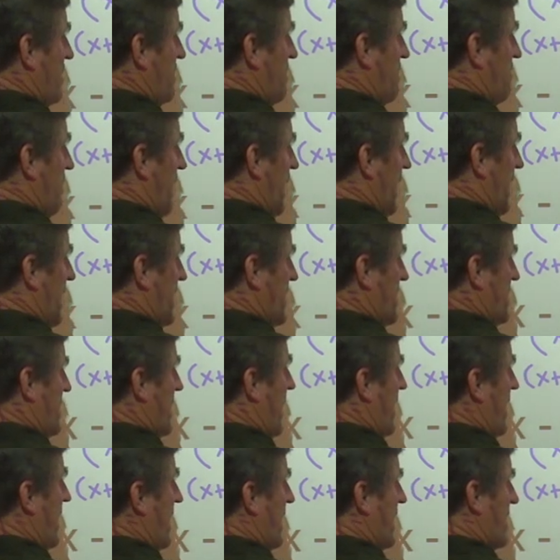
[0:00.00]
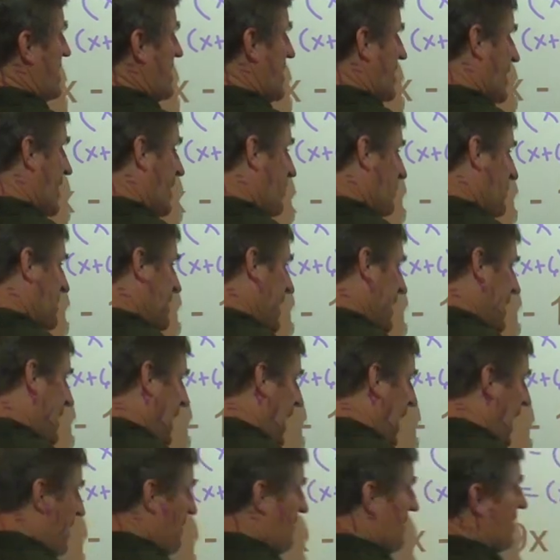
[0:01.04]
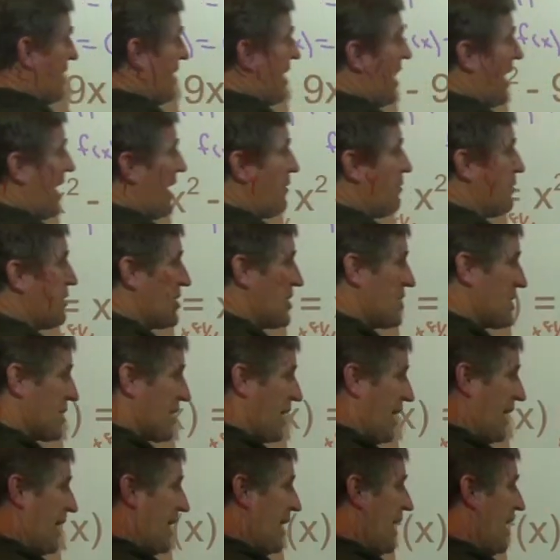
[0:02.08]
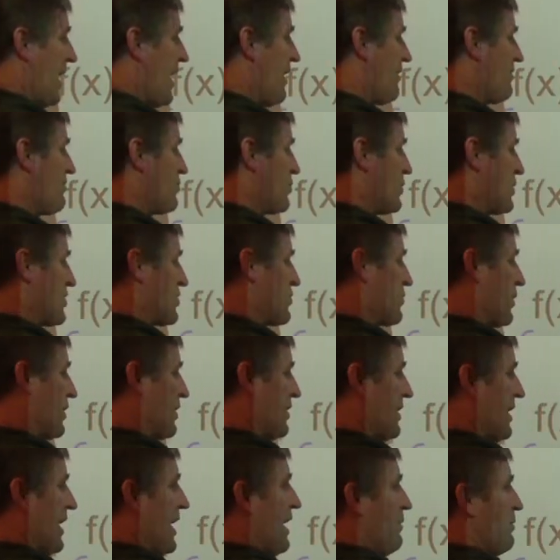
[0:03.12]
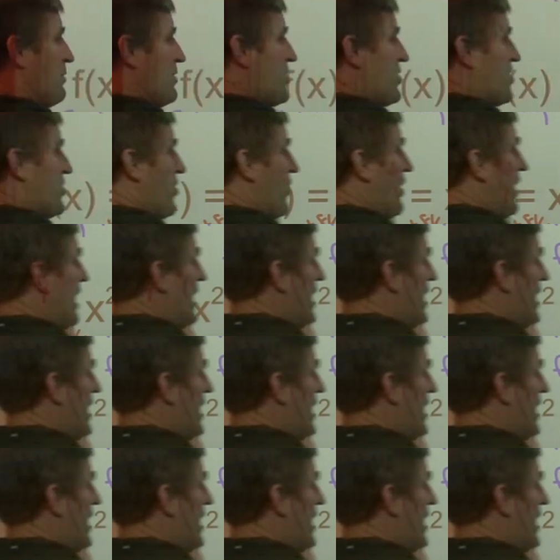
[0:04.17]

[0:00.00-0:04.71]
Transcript: minus 9x. Again, we take half of 9, which is 9 halves. We square that, which is our